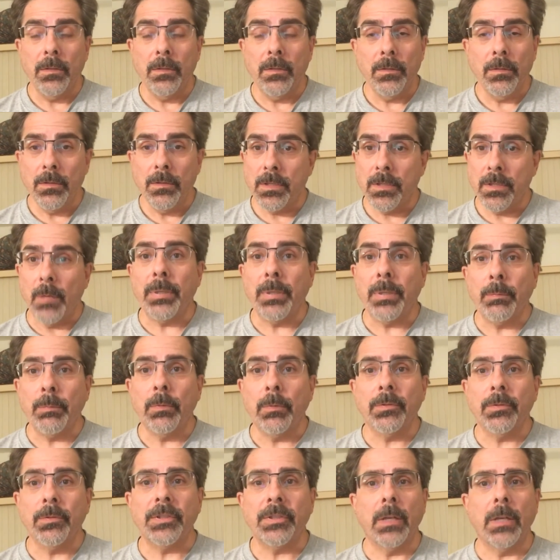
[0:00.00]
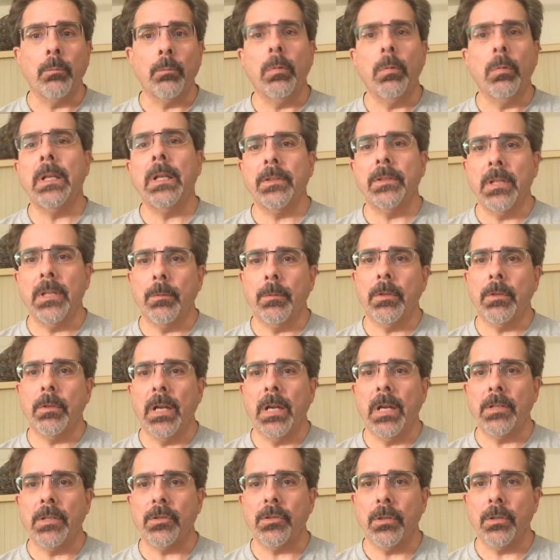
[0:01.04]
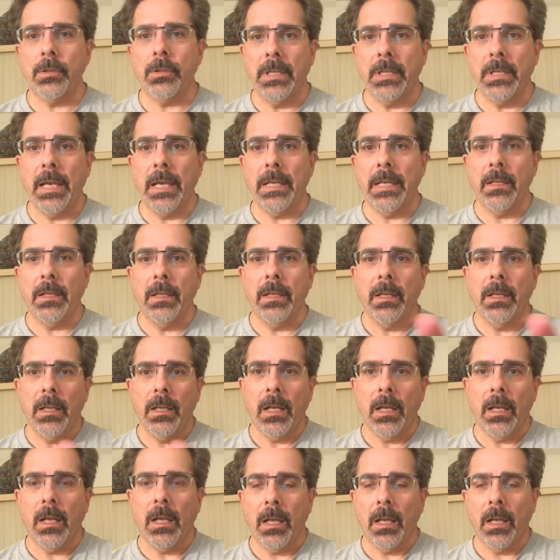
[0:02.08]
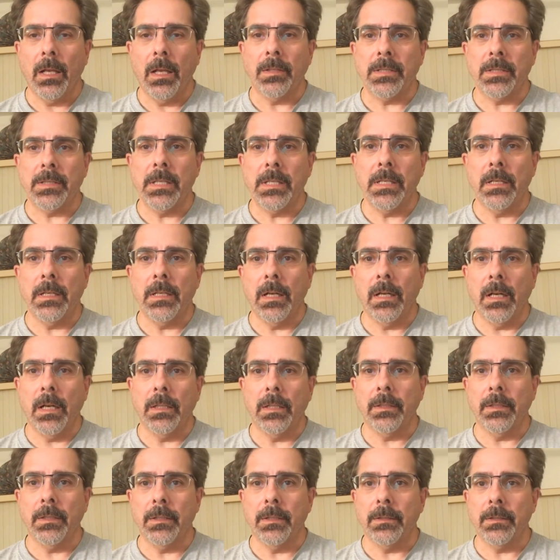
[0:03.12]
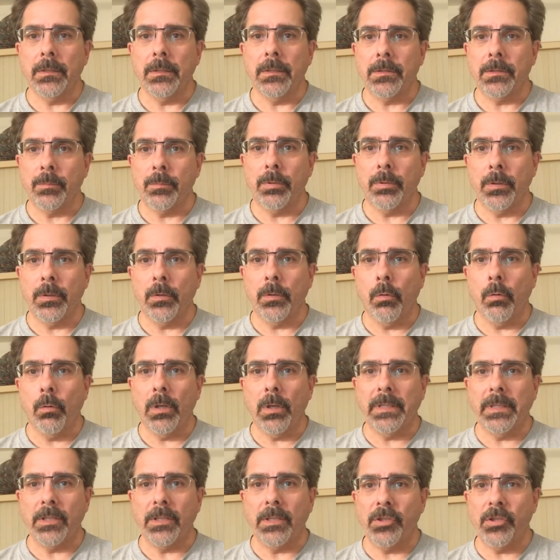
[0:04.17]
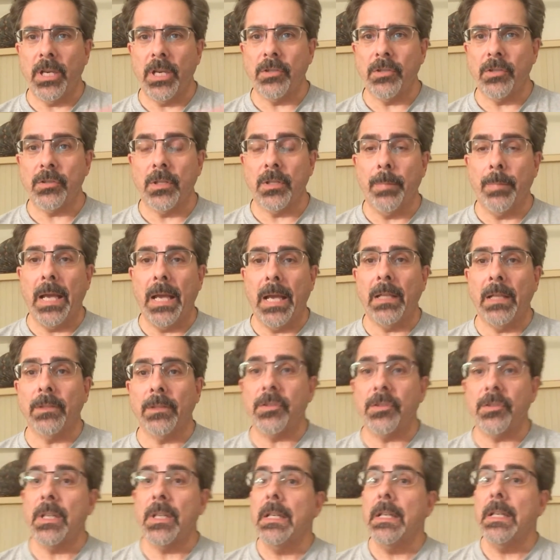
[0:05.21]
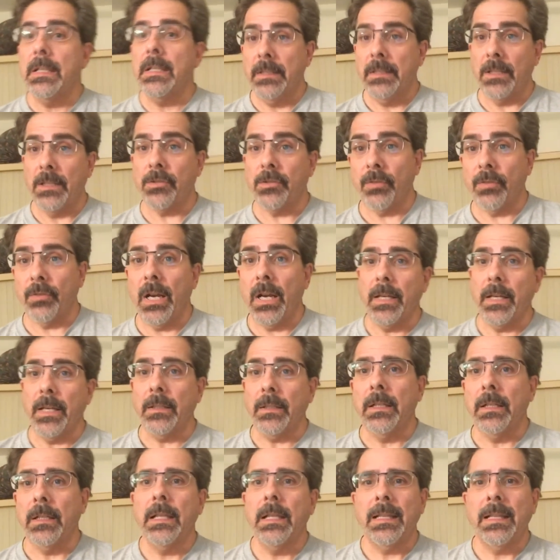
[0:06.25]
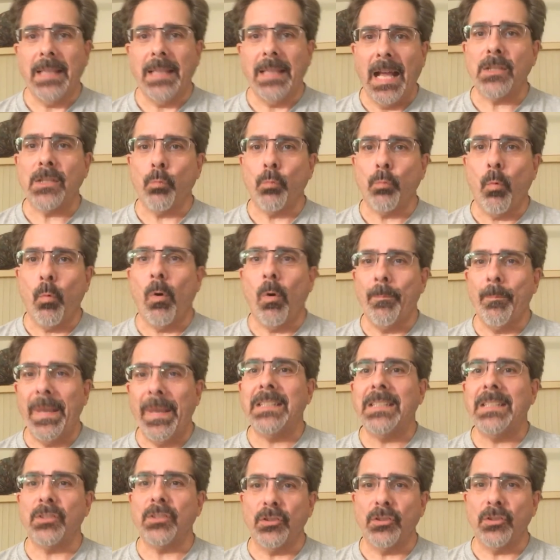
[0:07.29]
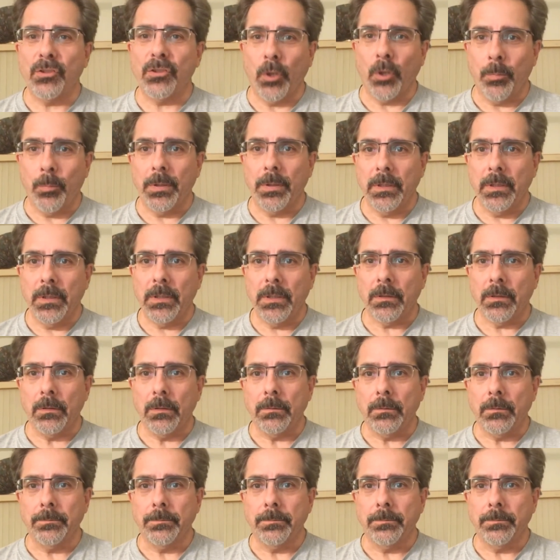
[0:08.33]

Some people will say, well, the Democrats could get a seat on the Supreme Court that changes the balance. That's right. That's what makes it so political.